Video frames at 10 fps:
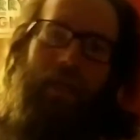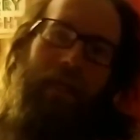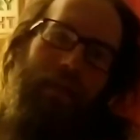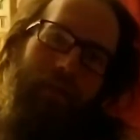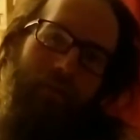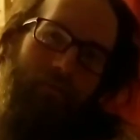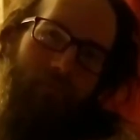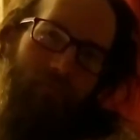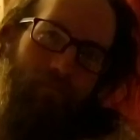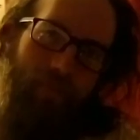and
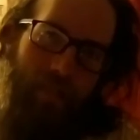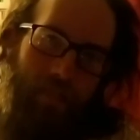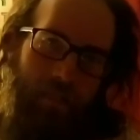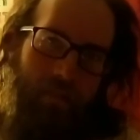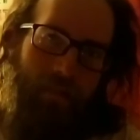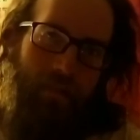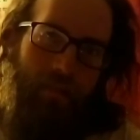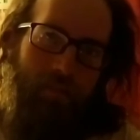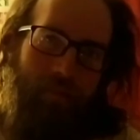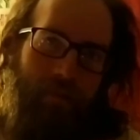feeding into
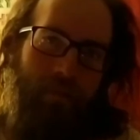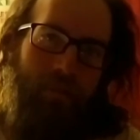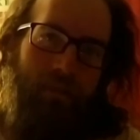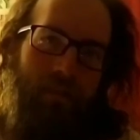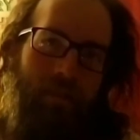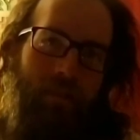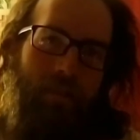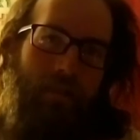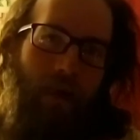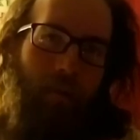this, because
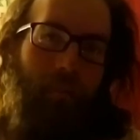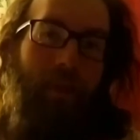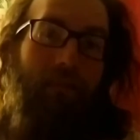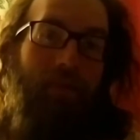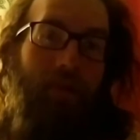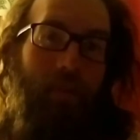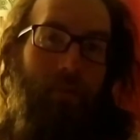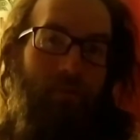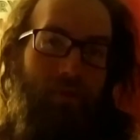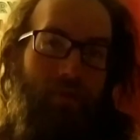I've been playing video games
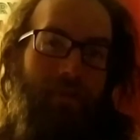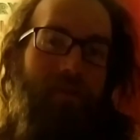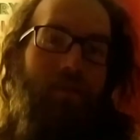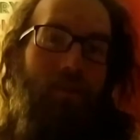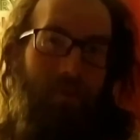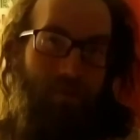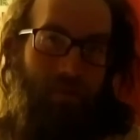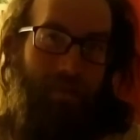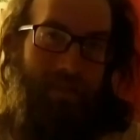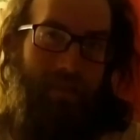for almost
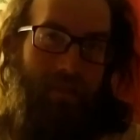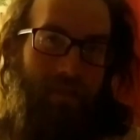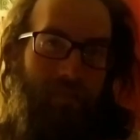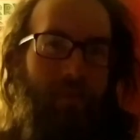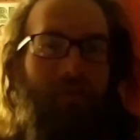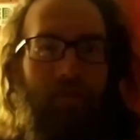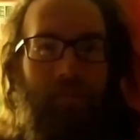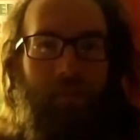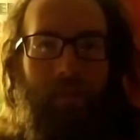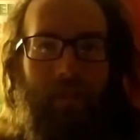30 years, but I've only
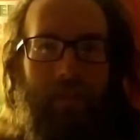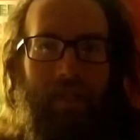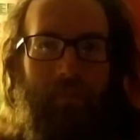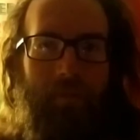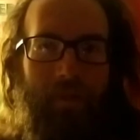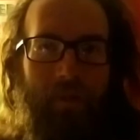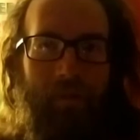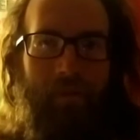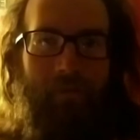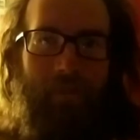been playing tabletop
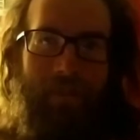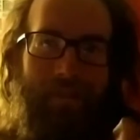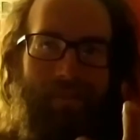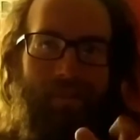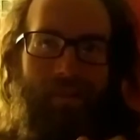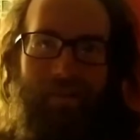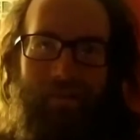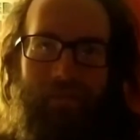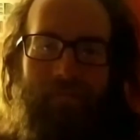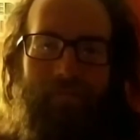gaming for like, I don't know,
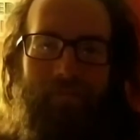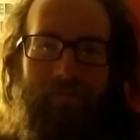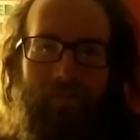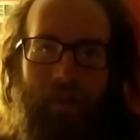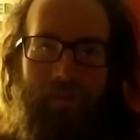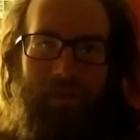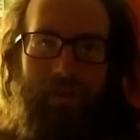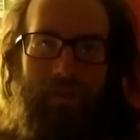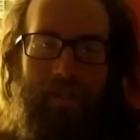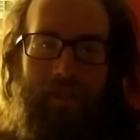5
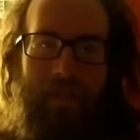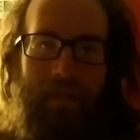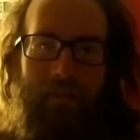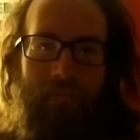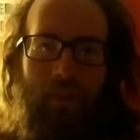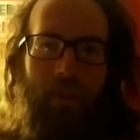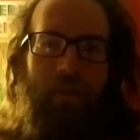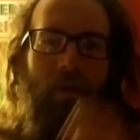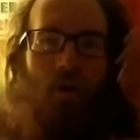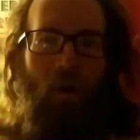years. But
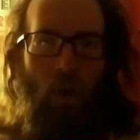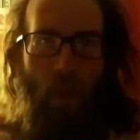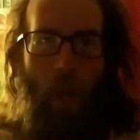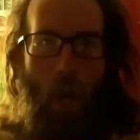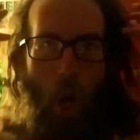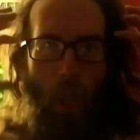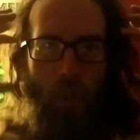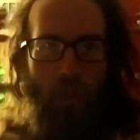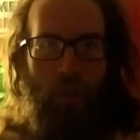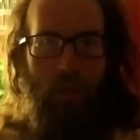all that
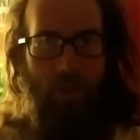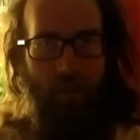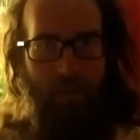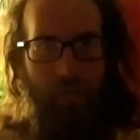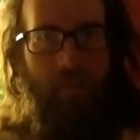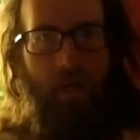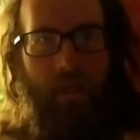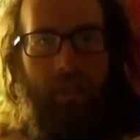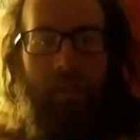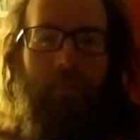knowledge is just I
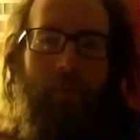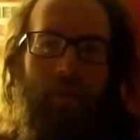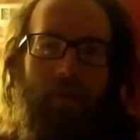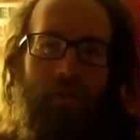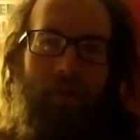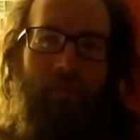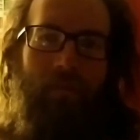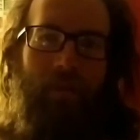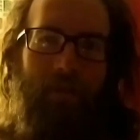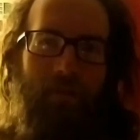can dump into it,
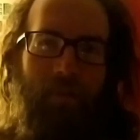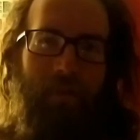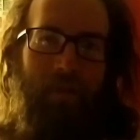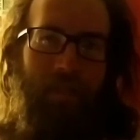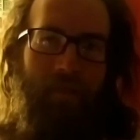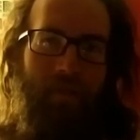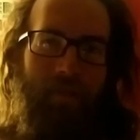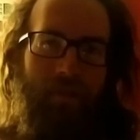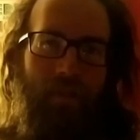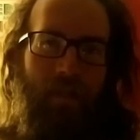because when I'm a dungeon master
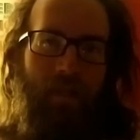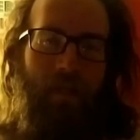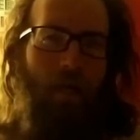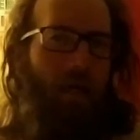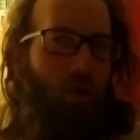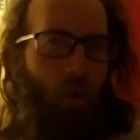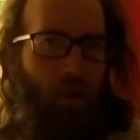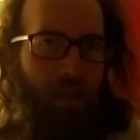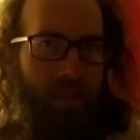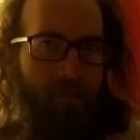and they're like, what do
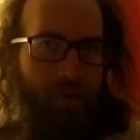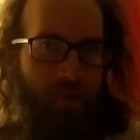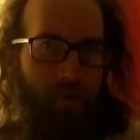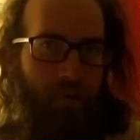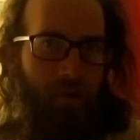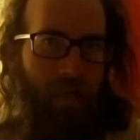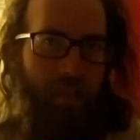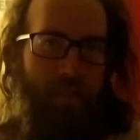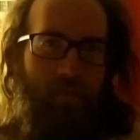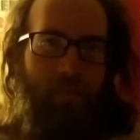I see around the corner, I could
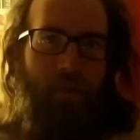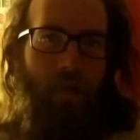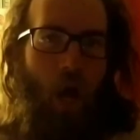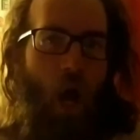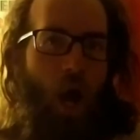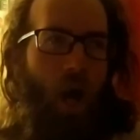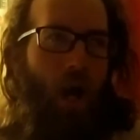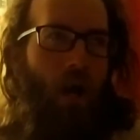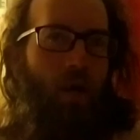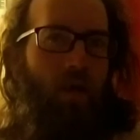just be like,
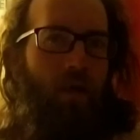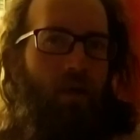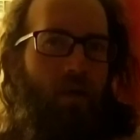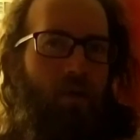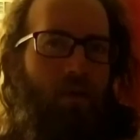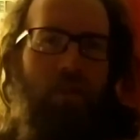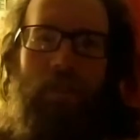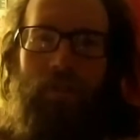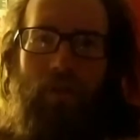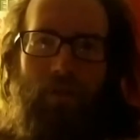you see a
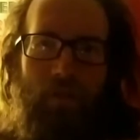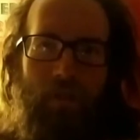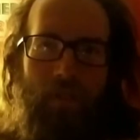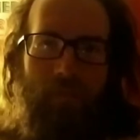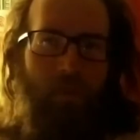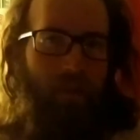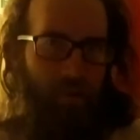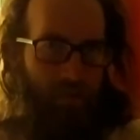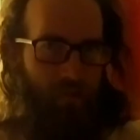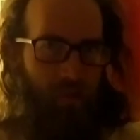treasure chest, but it
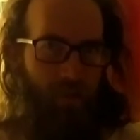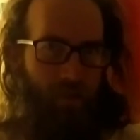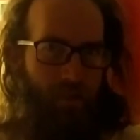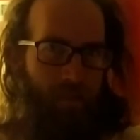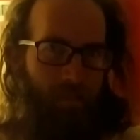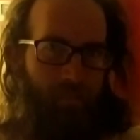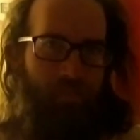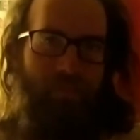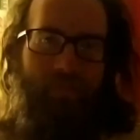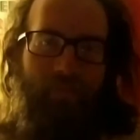looks strange.
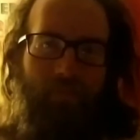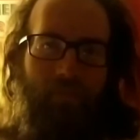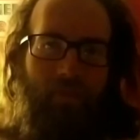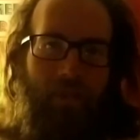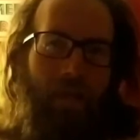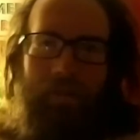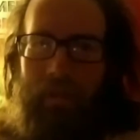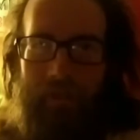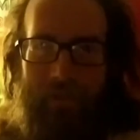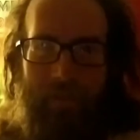And
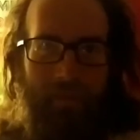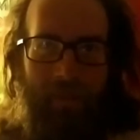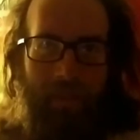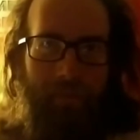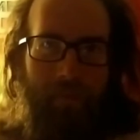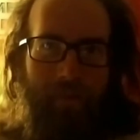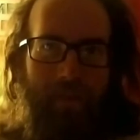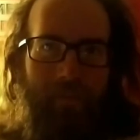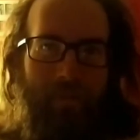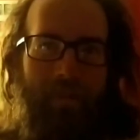like it's something like a mimic,
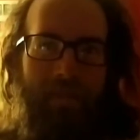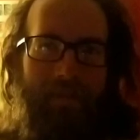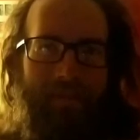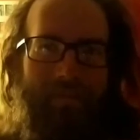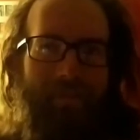but they